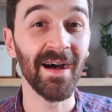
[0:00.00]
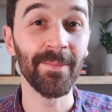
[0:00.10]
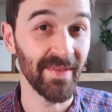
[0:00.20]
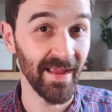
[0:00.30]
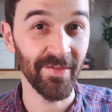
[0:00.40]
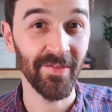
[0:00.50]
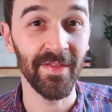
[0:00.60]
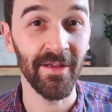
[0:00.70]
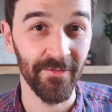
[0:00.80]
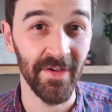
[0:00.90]
updates
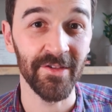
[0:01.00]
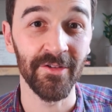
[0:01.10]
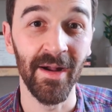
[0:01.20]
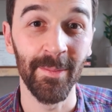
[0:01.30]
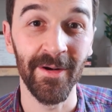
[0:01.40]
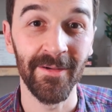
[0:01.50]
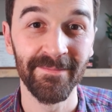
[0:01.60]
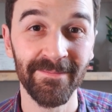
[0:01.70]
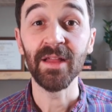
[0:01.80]
to their fixer-upper.